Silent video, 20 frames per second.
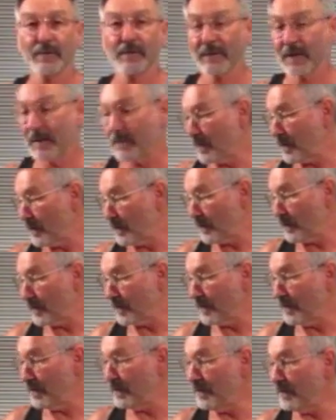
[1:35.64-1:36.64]
Then we'll
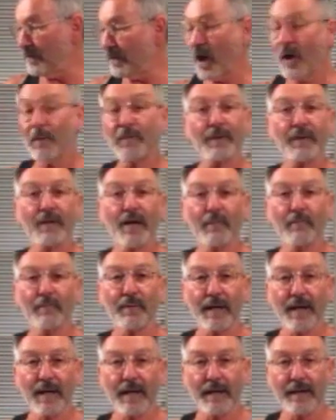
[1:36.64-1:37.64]
open it up
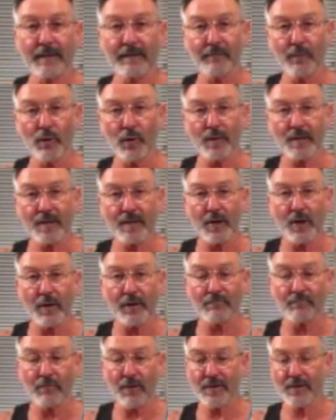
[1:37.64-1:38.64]
and very
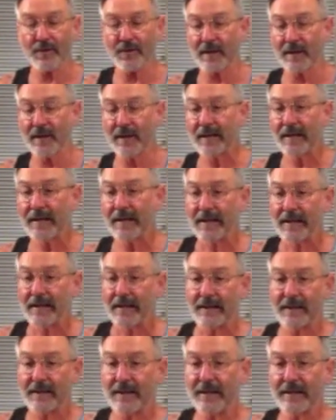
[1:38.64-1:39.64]
slowly roast it.
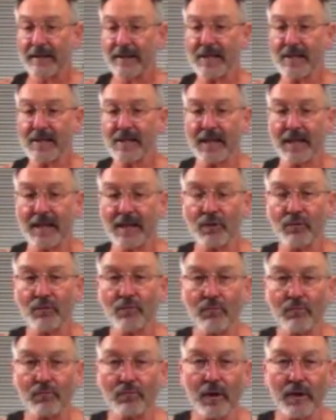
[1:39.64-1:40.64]
This thing can
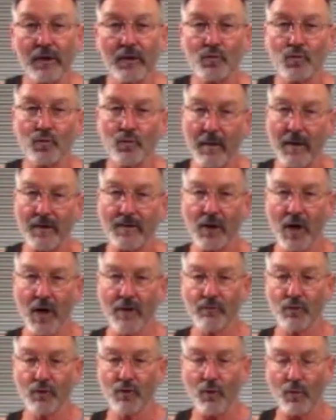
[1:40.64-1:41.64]
look like it's almost
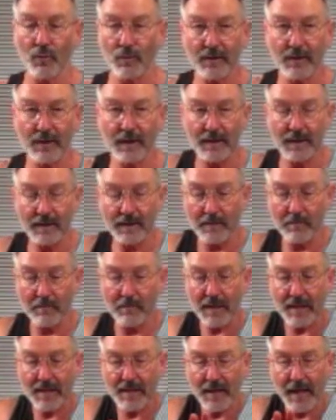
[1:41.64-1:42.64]
overcooked. The
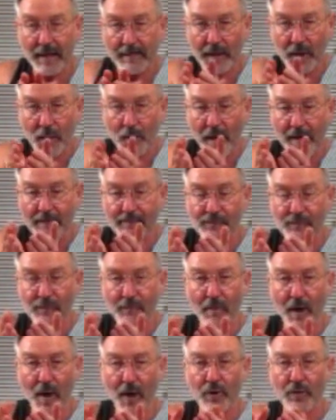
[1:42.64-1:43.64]
meat's coming away from the
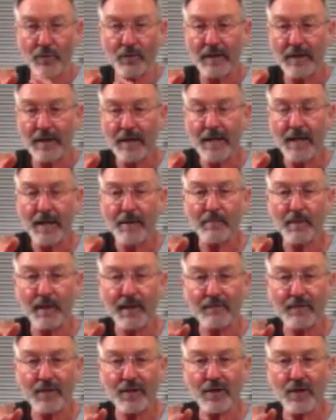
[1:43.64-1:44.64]
bone, but
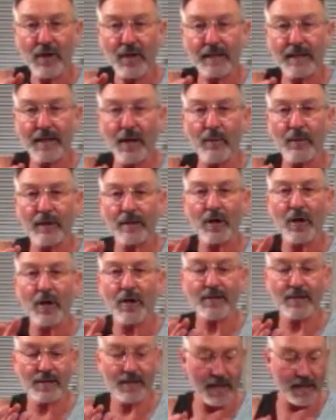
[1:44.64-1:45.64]
if it's not going
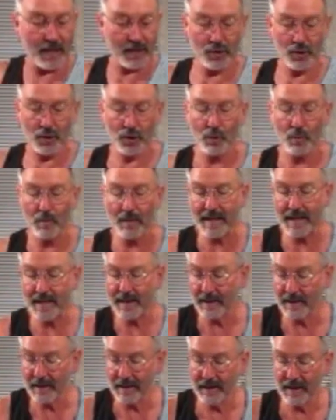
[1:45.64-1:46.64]
nice and chewy
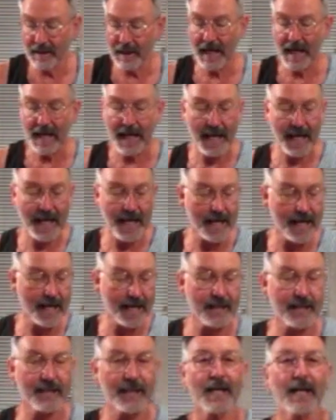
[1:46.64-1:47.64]

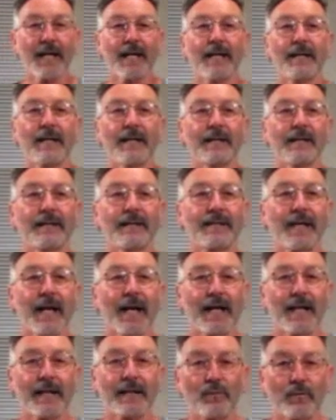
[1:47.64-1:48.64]
and
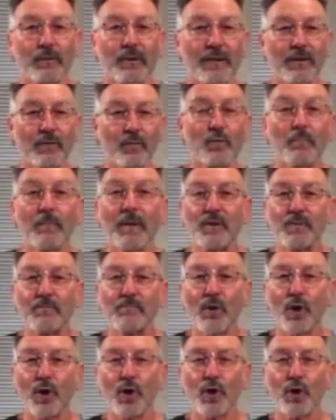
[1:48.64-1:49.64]
dark looking, almost
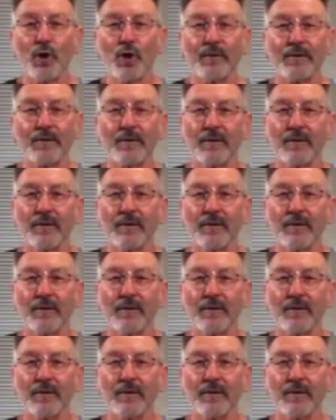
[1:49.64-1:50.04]
burnt,